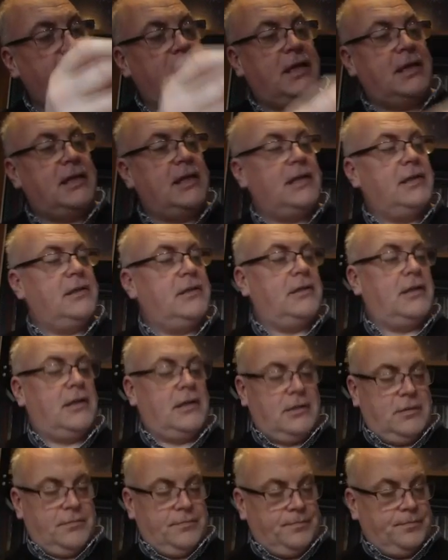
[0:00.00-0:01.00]
And then
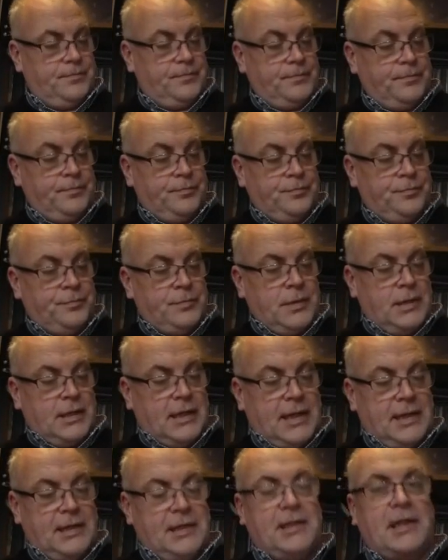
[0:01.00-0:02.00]

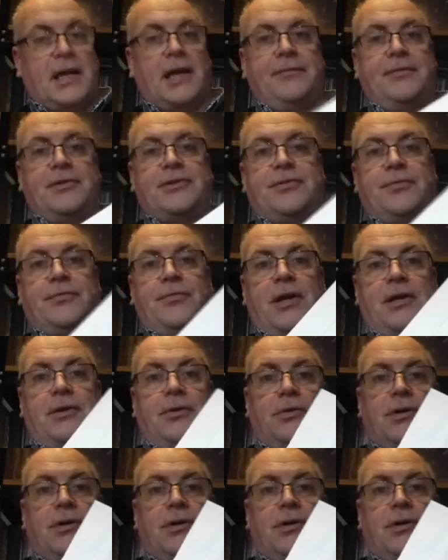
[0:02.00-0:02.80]
Andy Davis from Record